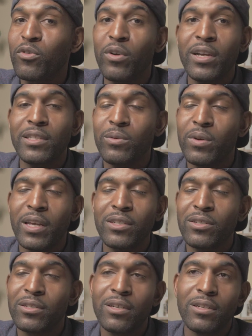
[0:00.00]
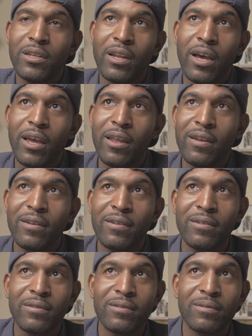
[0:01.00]
where they just couldn't deny it.
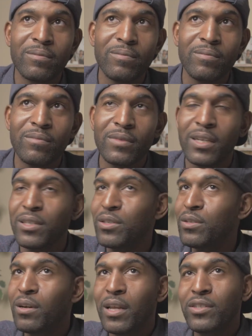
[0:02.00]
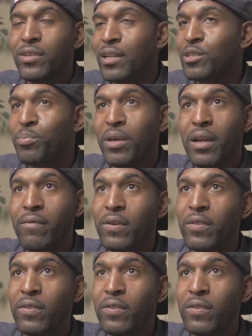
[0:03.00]
Because they try to spin everything.